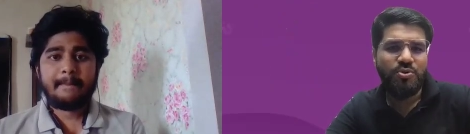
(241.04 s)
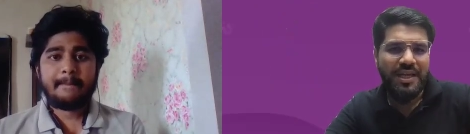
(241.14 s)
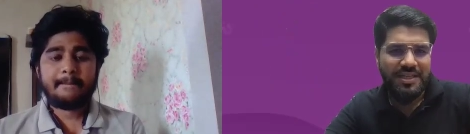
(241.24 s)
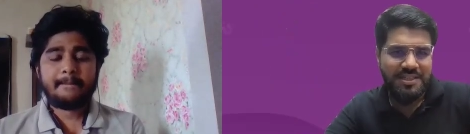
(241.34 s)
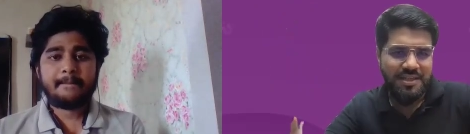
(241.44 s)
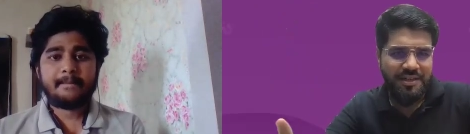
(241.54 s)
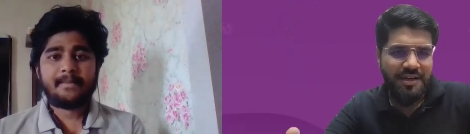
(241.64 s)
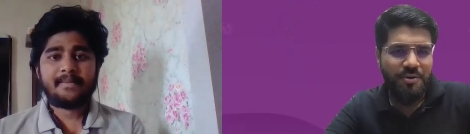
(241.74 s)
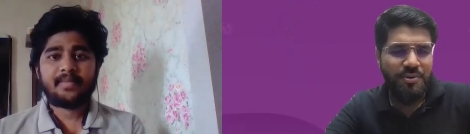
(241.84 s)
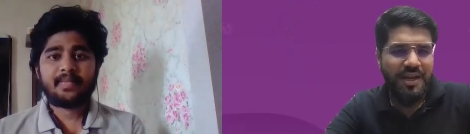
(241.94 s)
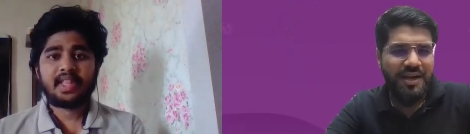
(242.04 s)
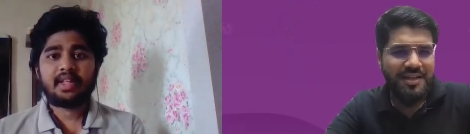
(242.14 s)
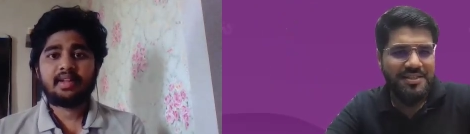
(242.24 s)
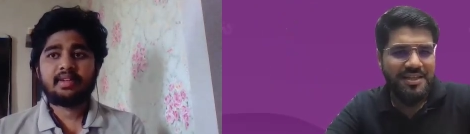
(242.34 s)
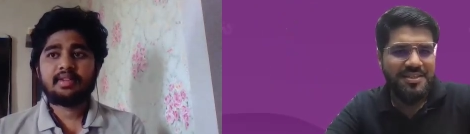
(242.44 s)
Speaker 1: to test? Did you take
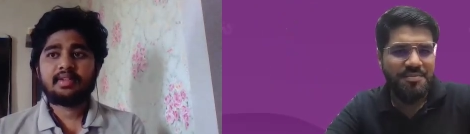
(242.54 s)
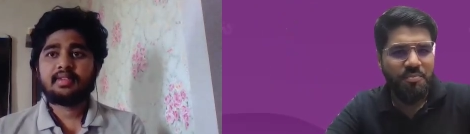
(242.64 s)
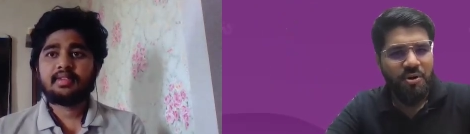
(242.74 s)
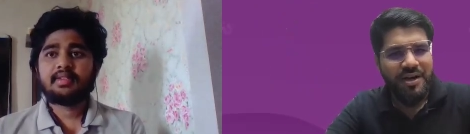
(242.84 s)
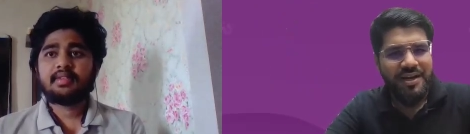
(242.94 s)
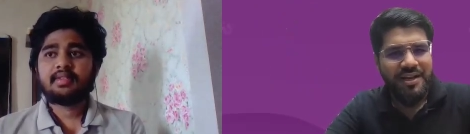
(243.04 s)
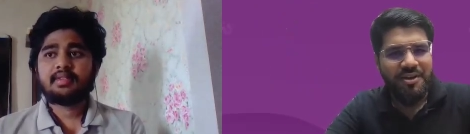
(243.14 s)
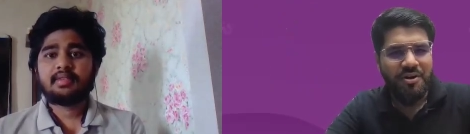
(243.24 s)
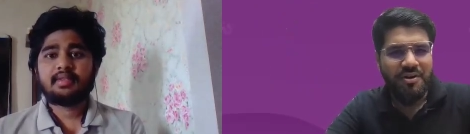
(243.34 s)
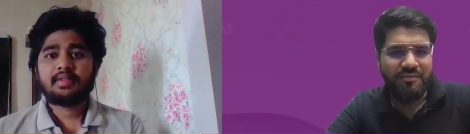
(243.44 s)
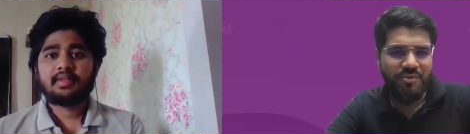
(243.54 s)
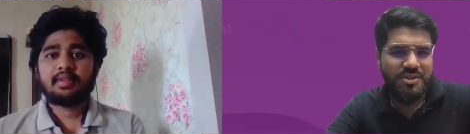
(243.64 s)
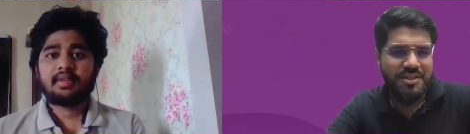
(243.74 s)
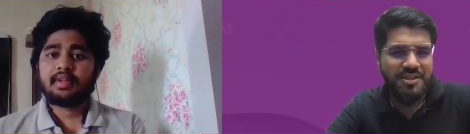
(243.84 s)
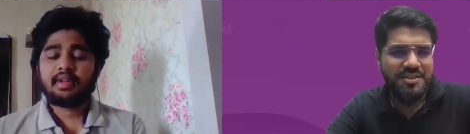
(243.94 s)
test series importantly, or was
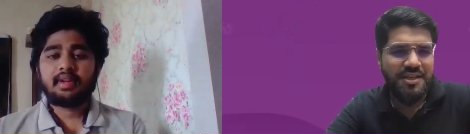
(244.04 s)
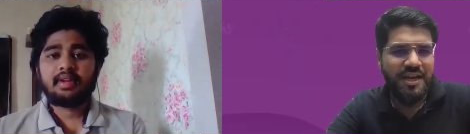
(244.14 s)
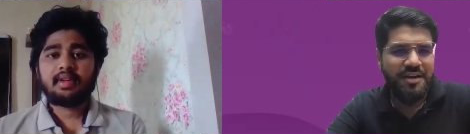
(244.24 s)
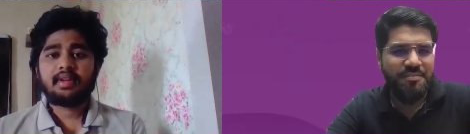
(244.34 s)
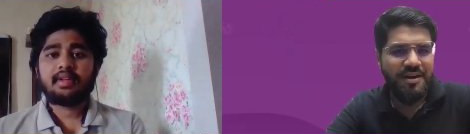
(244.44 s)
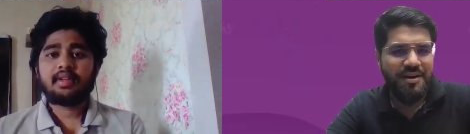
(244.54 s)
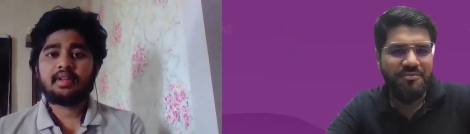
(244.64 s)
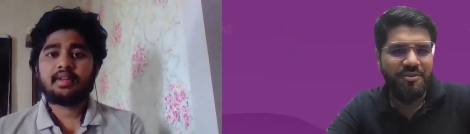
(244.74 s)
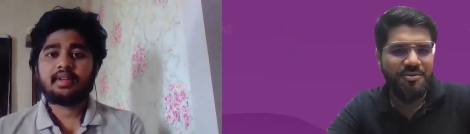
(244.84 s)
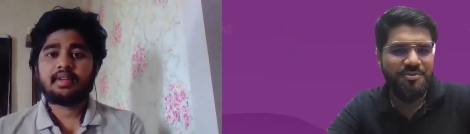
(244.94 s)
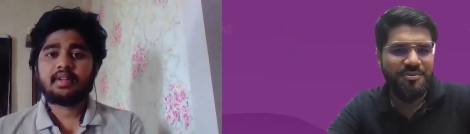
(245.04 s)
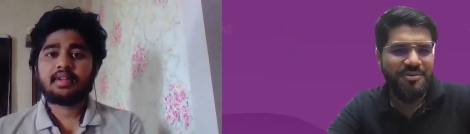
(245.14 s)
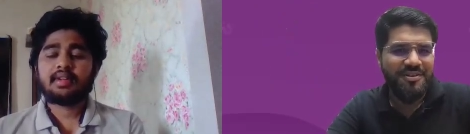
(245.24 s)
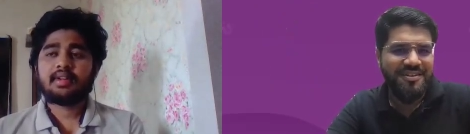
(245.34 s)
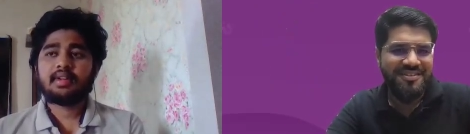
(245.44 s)
it just a light matter for
Speaker 2: you?
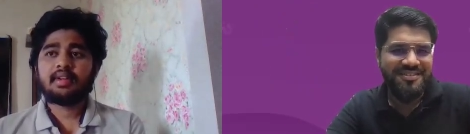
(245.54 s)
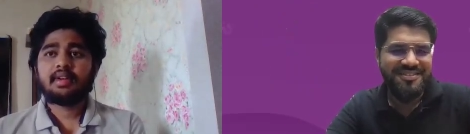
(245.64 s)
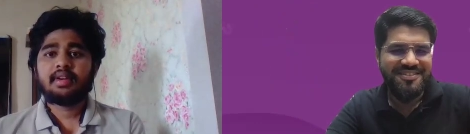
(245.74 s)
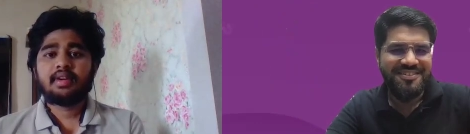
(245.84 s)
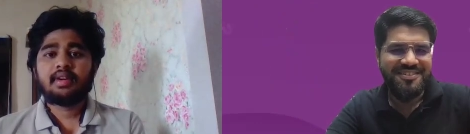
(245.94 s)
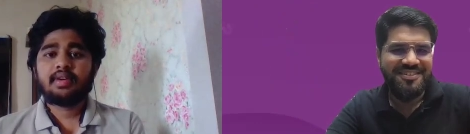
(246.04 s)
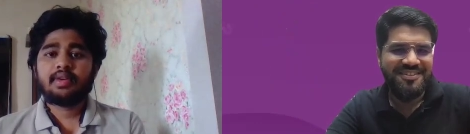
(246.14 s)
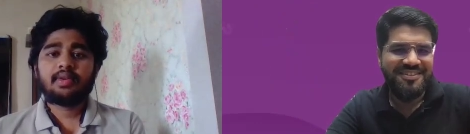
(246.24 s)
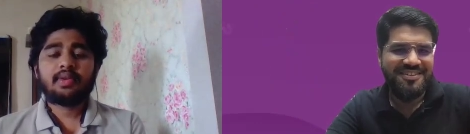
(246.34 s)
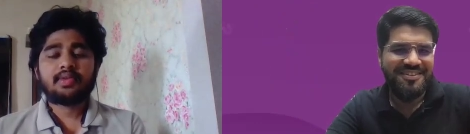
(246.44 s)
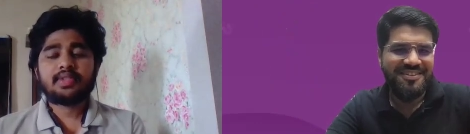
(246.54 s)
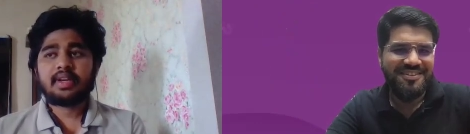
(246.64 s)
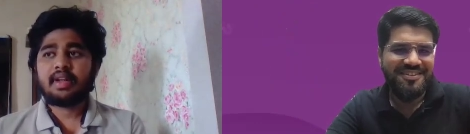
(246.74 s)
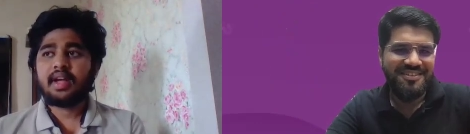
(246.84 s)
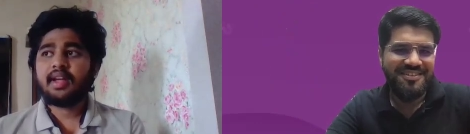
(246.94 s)
No, no,
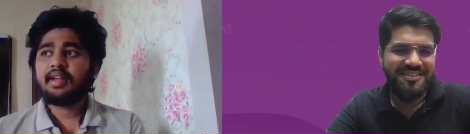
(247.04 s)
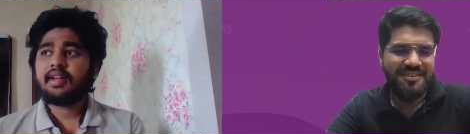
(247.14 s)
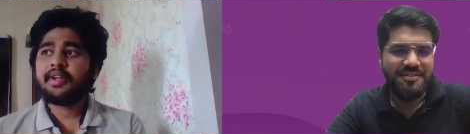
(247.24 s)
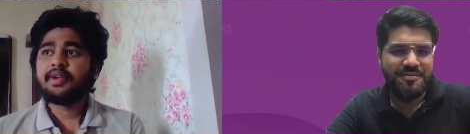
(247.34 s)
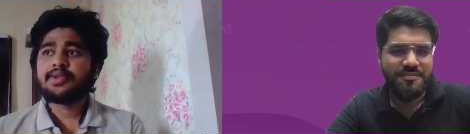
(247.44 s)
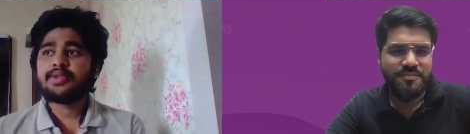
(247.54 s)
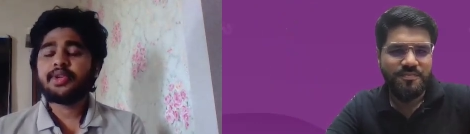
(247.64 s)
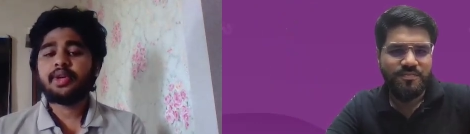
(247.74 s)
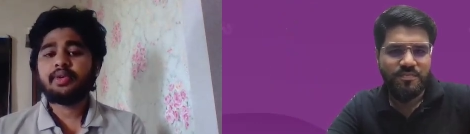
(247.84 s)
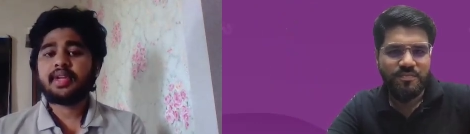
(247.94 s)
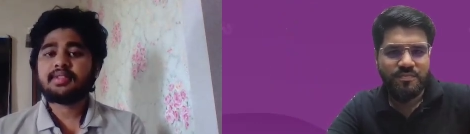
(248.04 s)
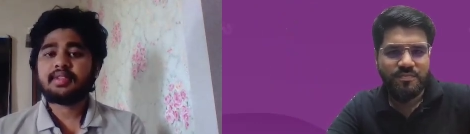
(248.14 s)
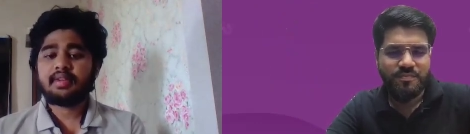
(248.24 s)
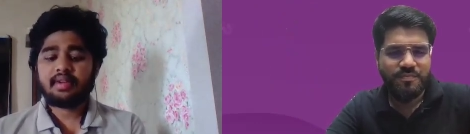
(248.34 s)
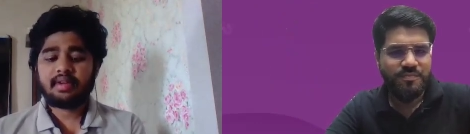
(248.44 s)
sir. I, I used to give tests
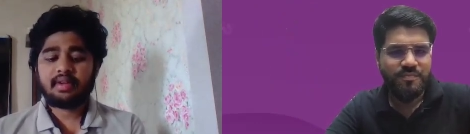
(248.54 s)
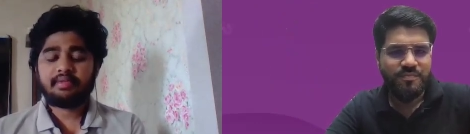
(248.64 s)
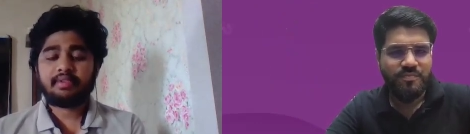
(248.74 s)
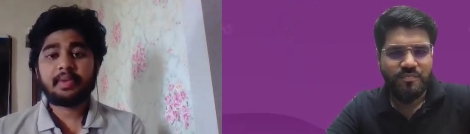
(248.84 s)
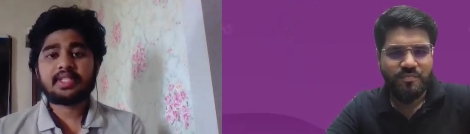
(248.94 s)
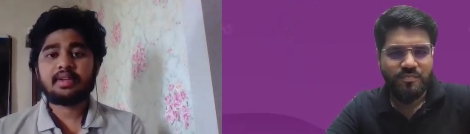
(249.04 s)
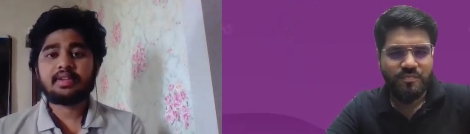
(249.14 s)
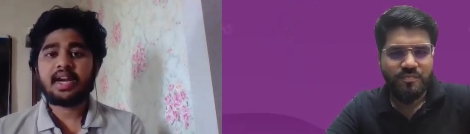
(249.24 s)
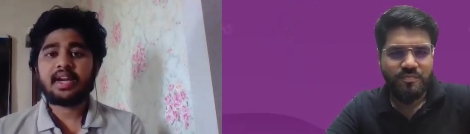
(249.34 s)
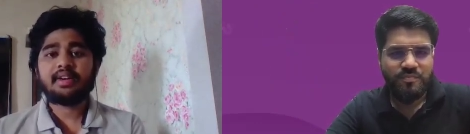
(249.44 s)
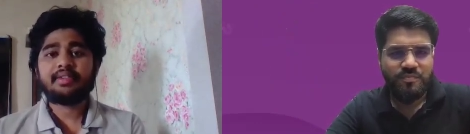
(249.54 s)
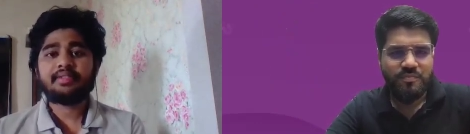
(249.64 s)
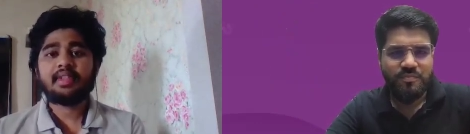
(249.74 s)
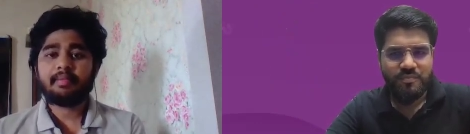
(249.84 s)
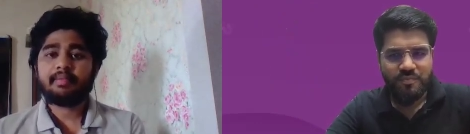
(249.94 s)
uh, from the starting of
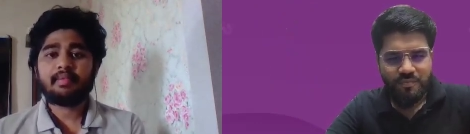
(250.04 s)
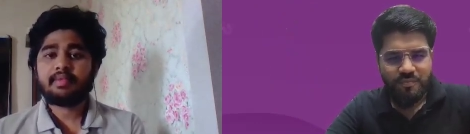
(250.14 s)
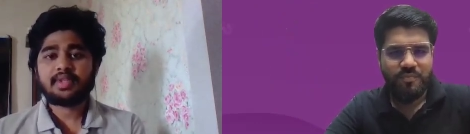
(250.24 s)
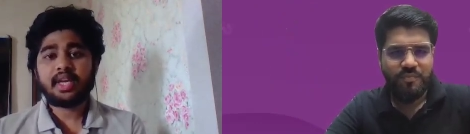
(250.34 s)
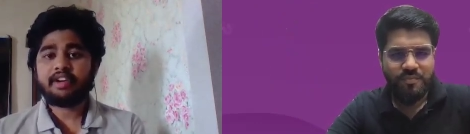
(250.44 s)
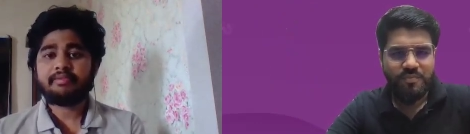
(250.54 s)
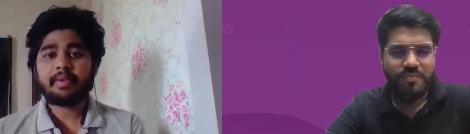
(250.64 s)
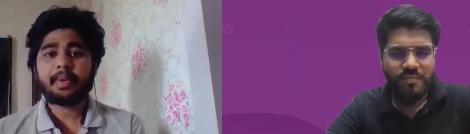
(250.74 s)
the starting of my